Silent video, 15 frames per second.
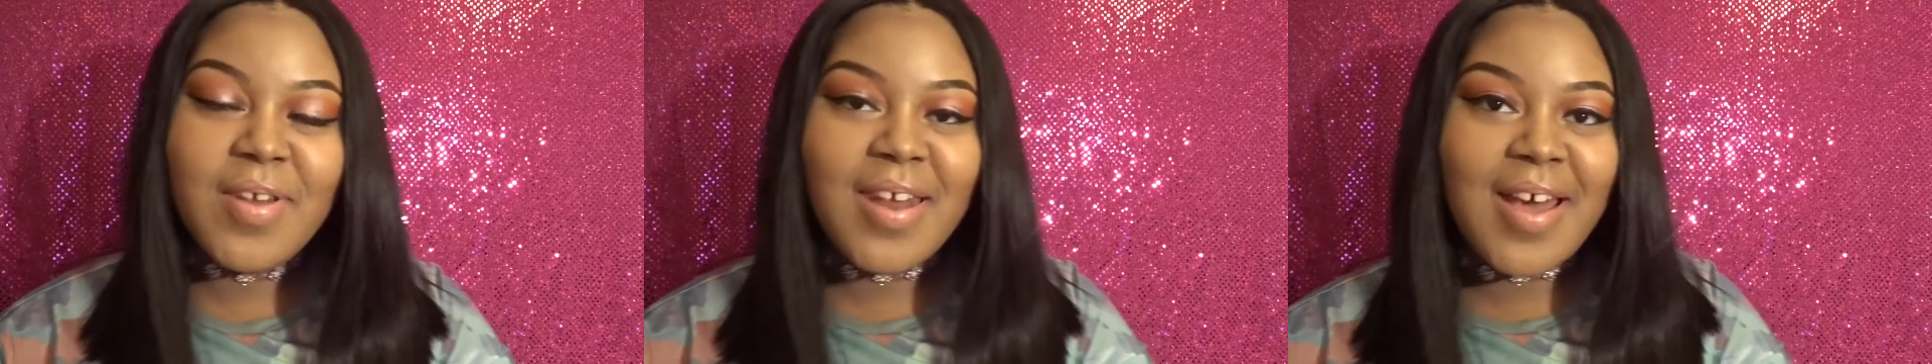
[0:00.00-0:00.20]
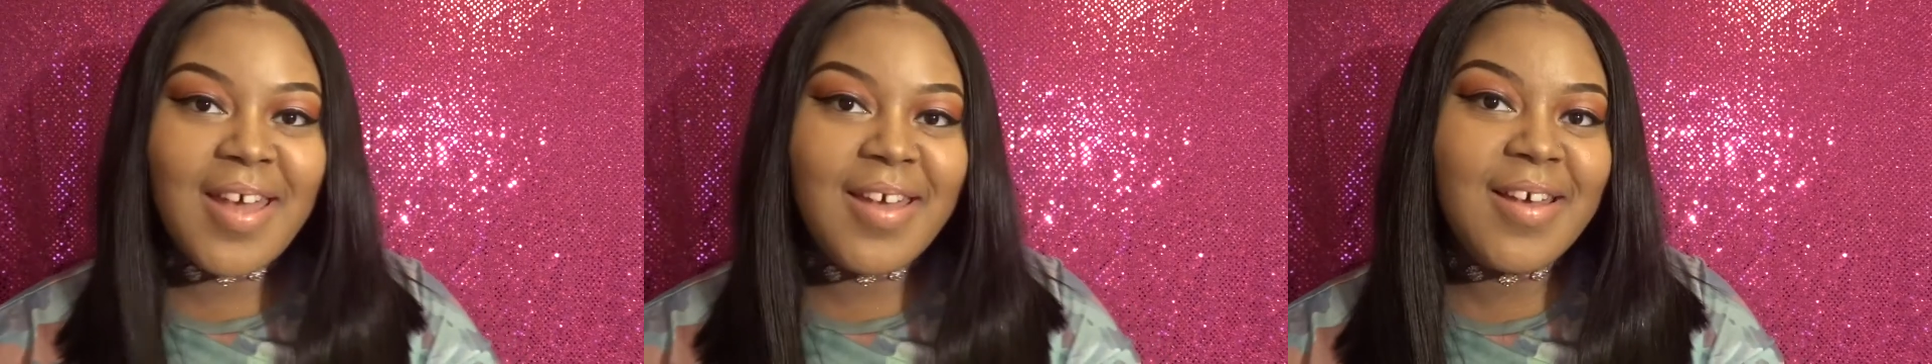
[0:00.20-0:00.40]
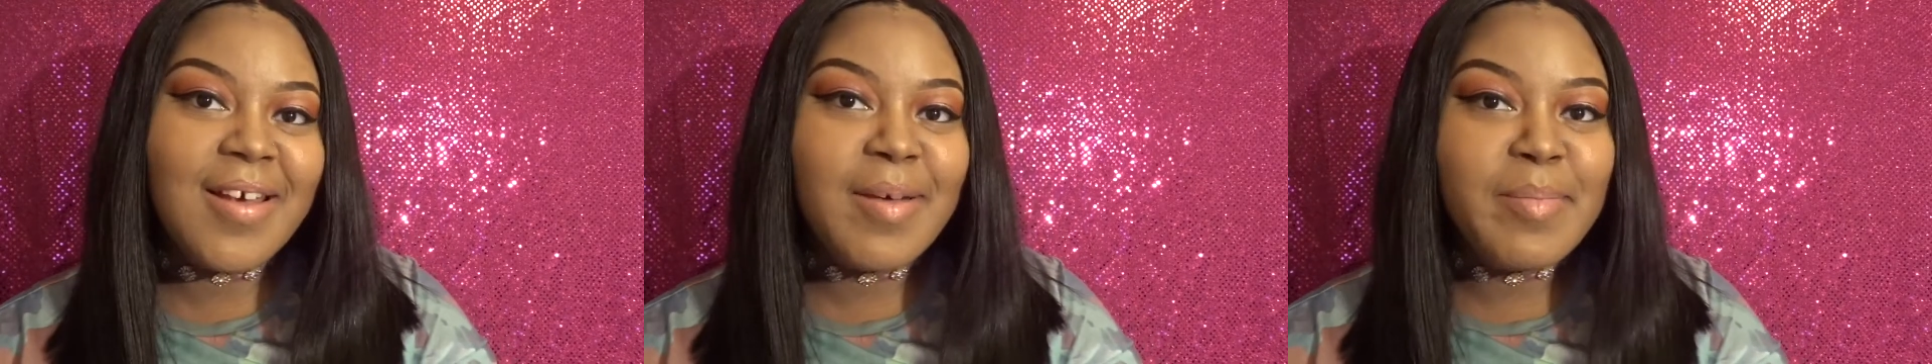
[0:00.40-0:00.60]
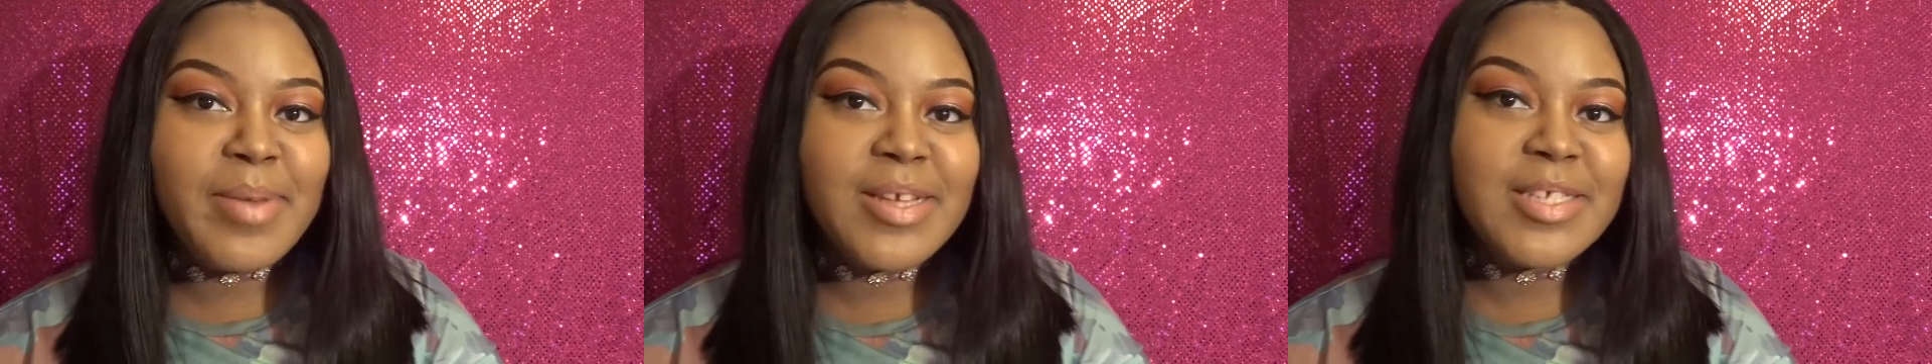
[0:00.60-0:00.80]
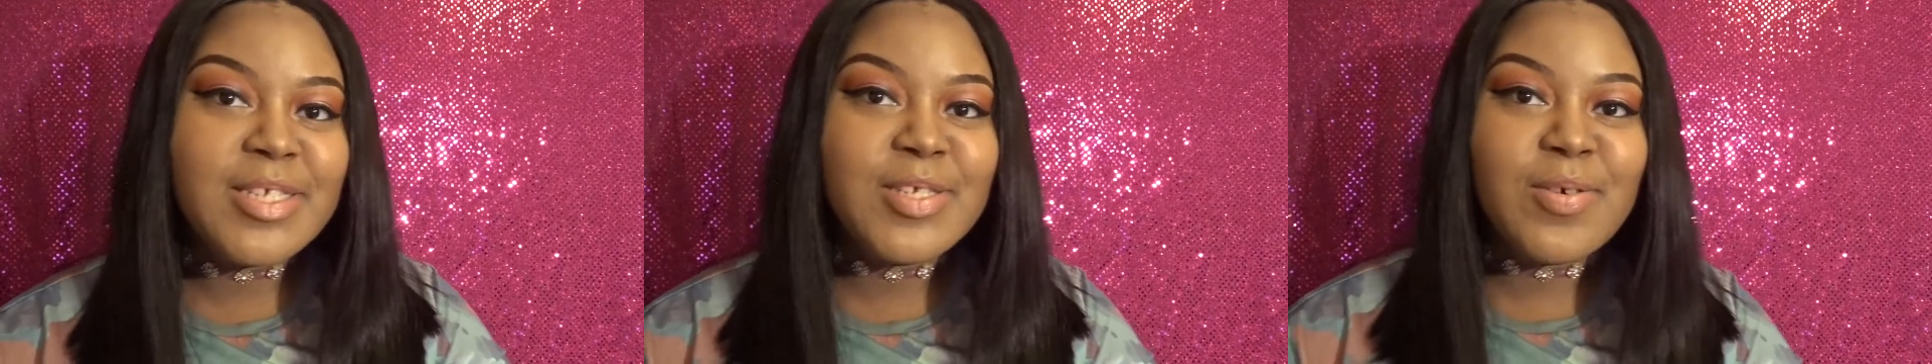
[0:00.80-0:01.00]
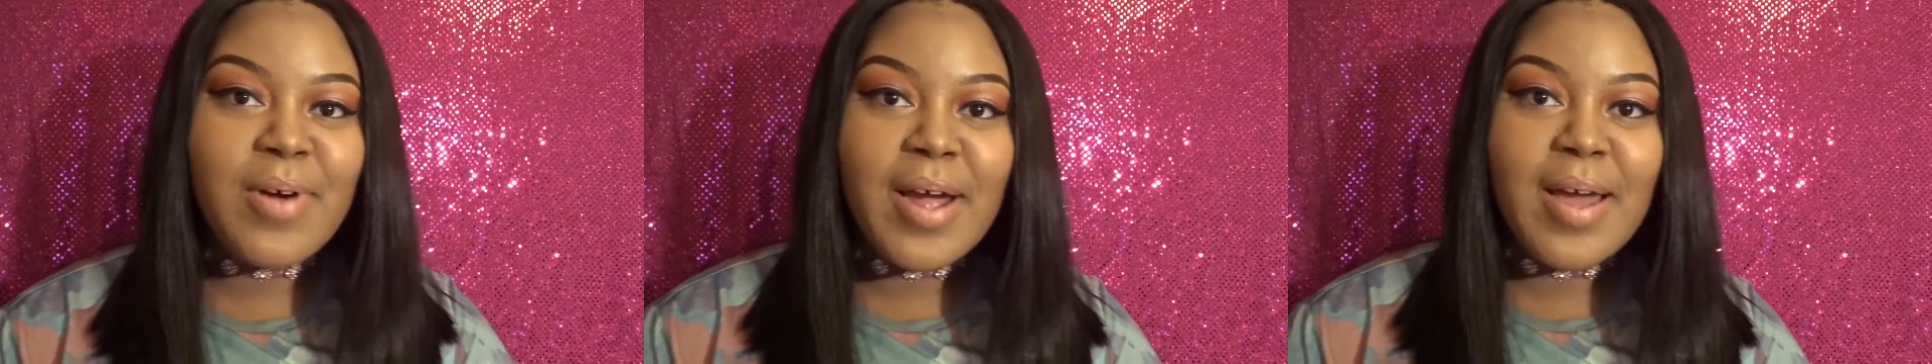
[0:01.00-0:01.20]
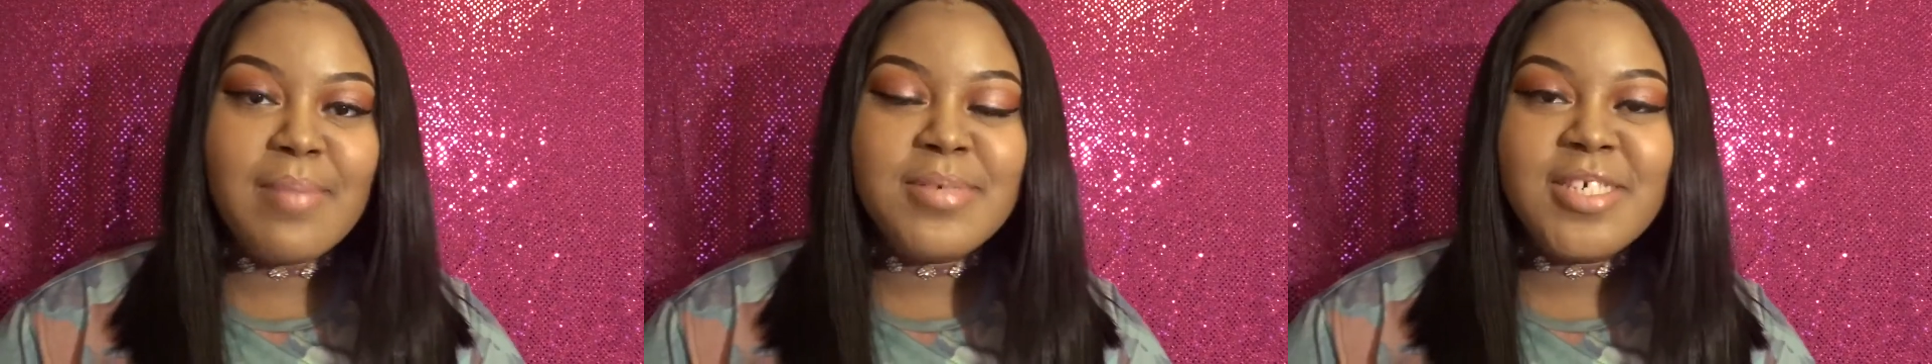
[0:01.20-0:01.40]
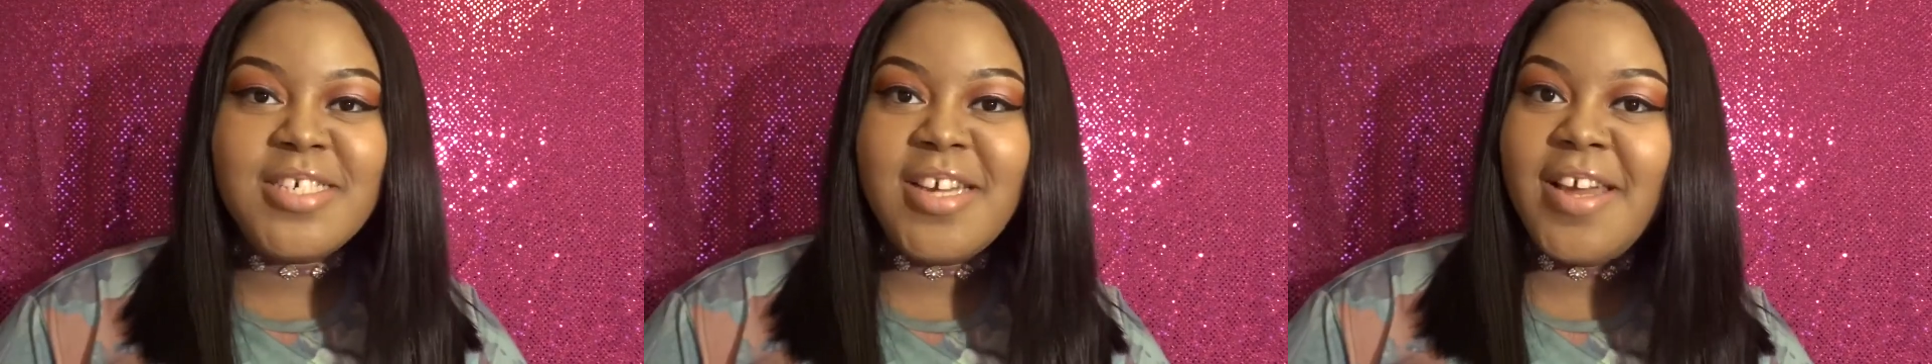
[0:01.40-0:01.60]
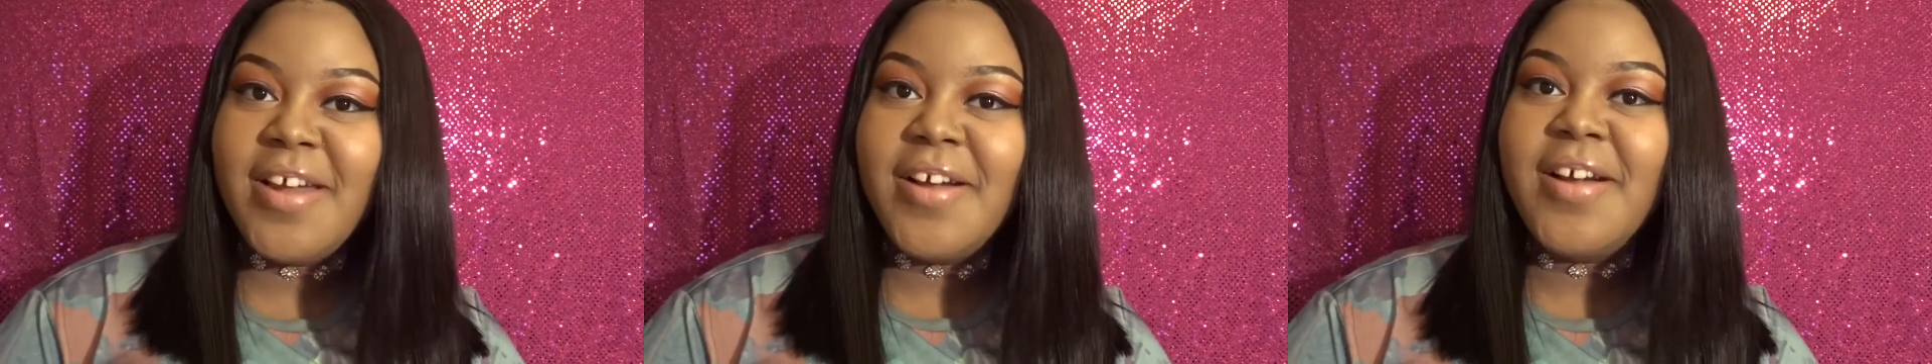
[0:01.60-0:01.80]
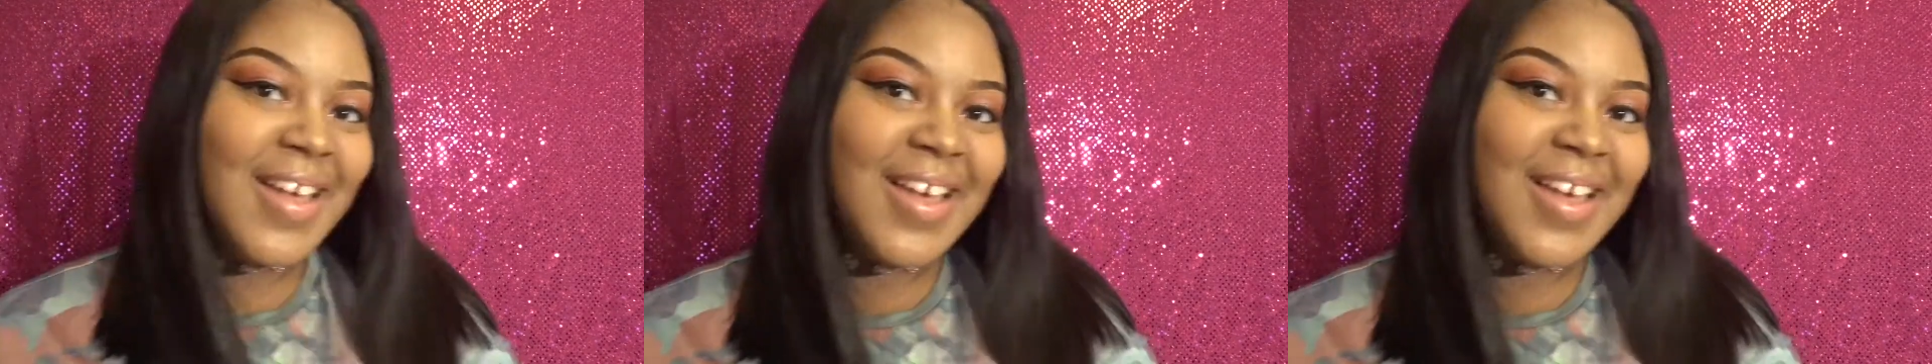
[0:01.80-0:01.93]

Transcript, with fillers: Like, comment, subscribe, share,